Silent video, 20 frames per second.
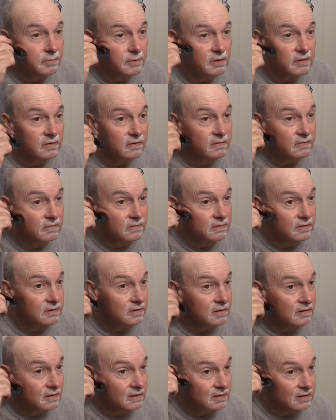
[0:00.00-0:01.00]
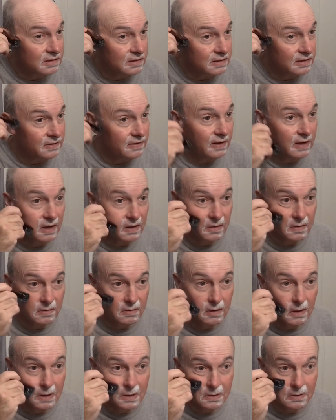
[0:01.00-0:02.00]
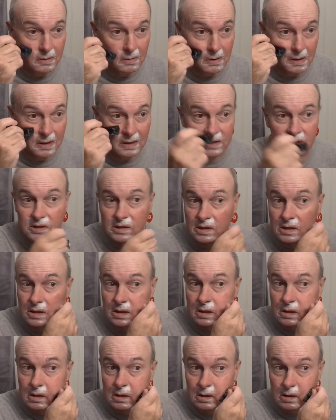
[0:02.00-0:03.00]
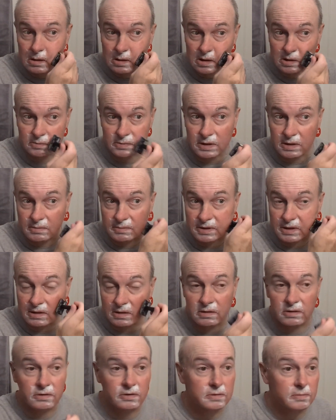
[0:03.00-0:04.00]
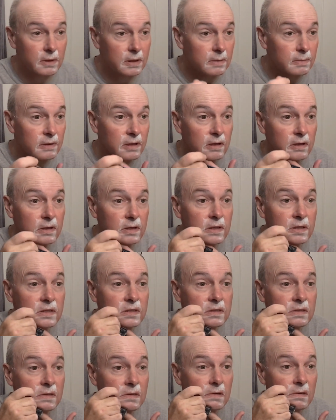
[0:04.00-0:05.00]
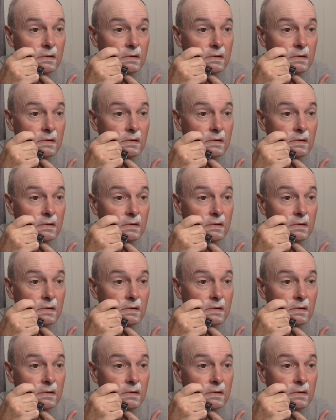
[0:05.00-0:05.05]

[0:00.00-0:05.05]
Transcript: hope I did that in the right direction. Sometimes I lose my place.